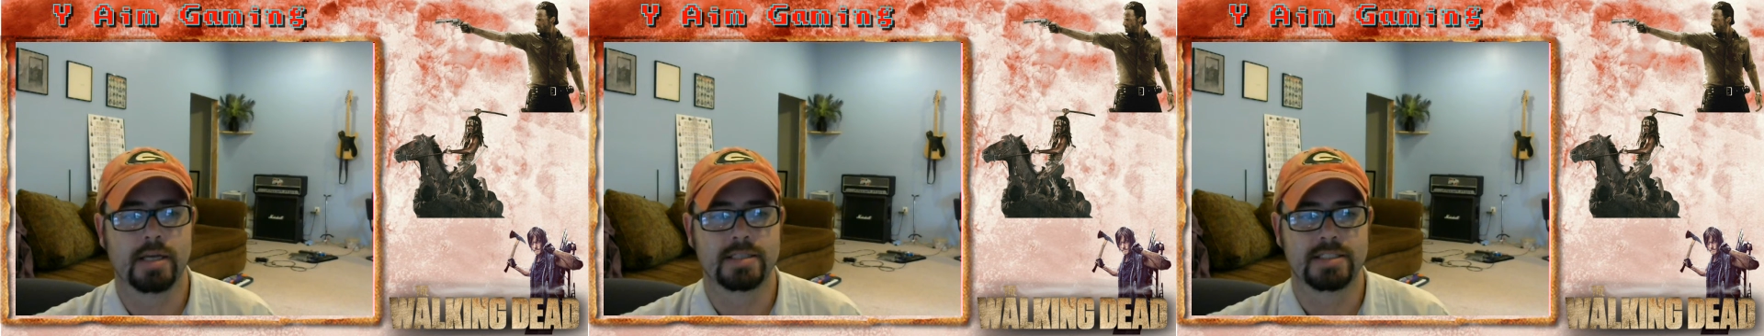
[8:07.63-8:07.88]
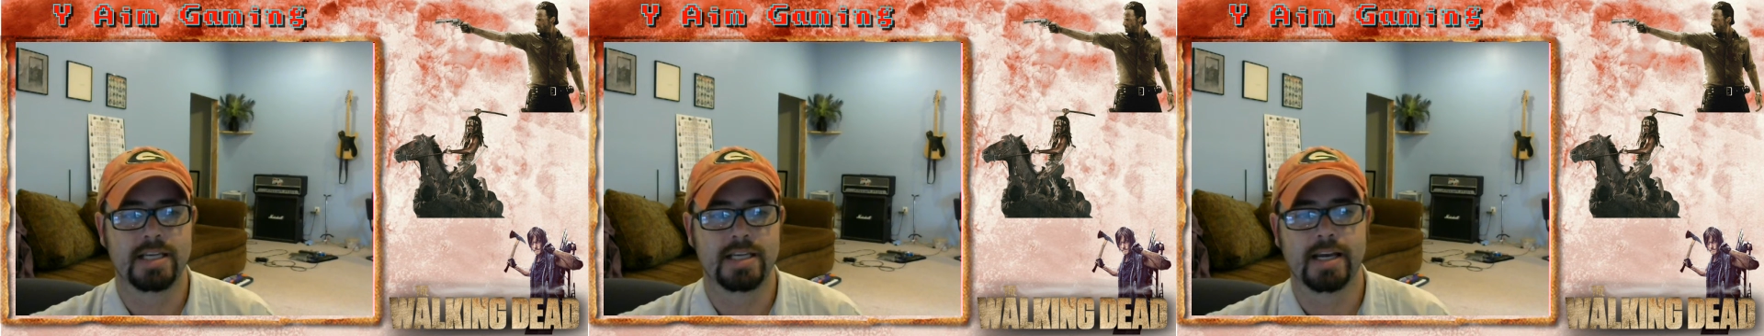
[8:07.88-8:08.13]

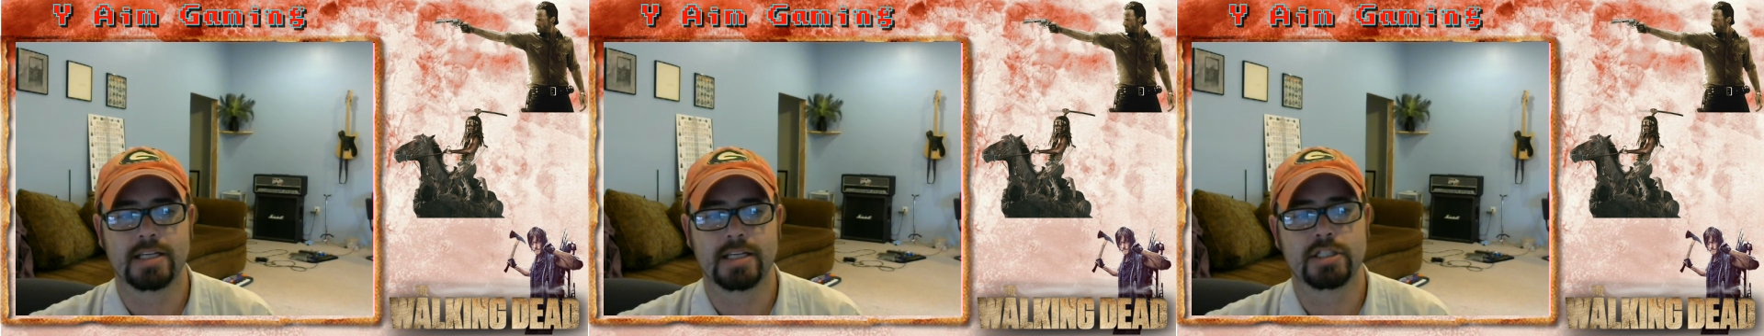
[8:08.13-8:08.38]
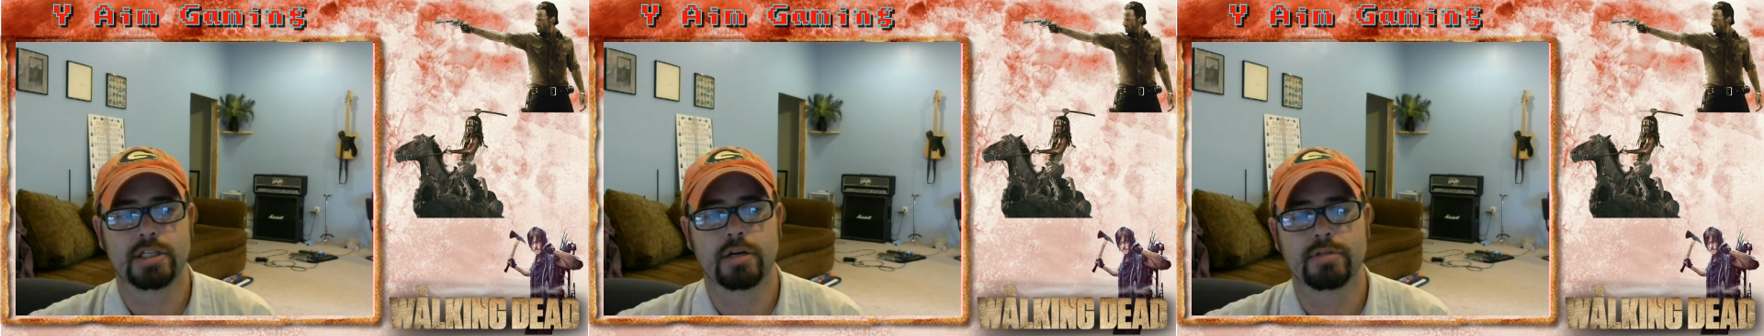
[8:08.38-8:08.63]
as
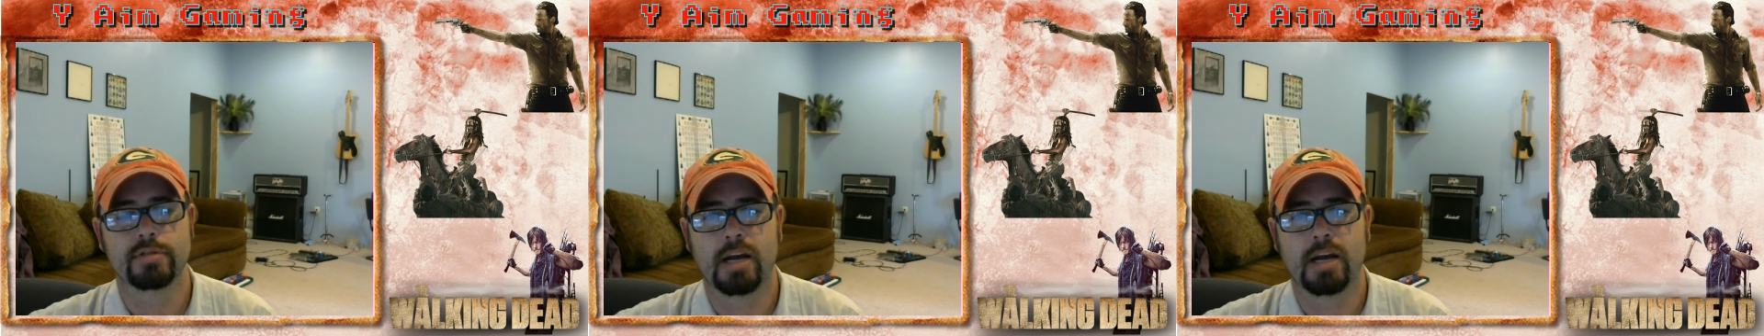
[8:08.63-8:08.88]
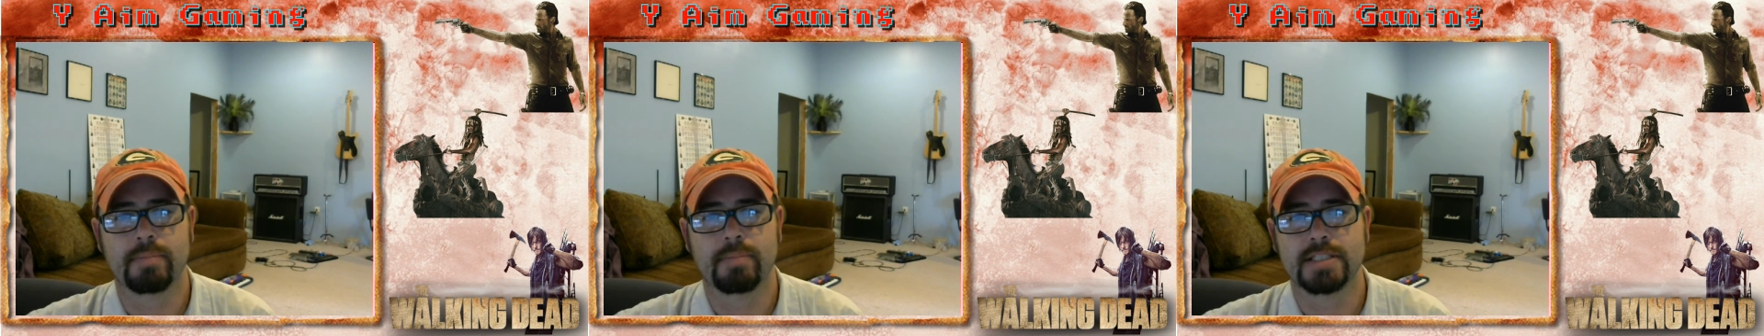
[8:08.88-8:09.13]
Deanna shows
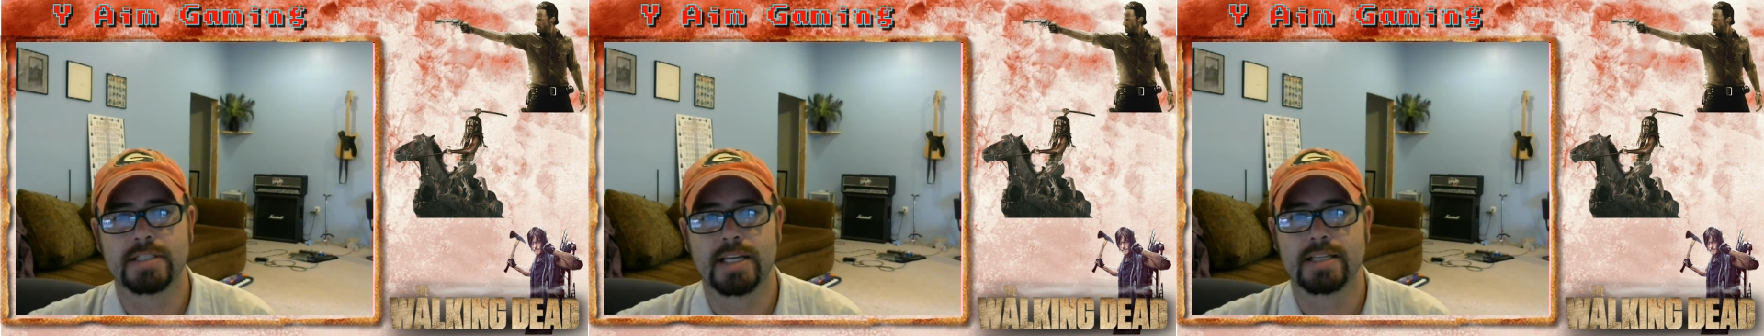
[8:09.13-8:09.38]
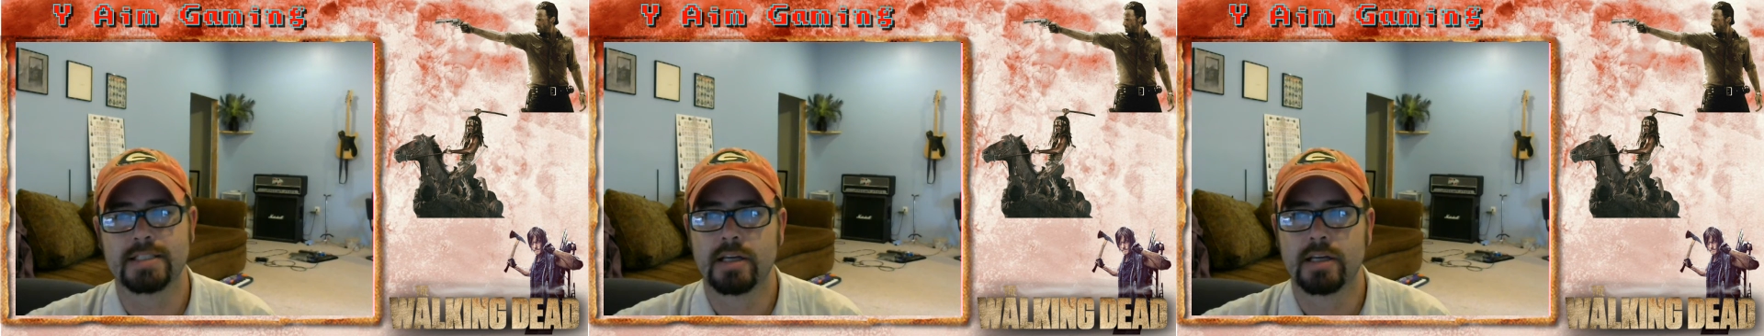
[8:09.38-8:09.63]
up and
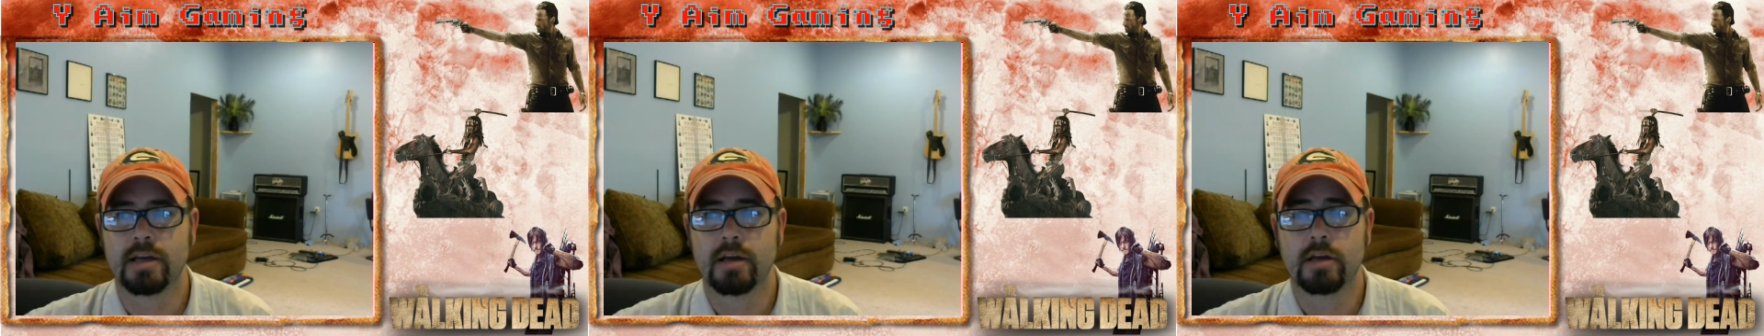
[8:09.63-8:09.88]
says,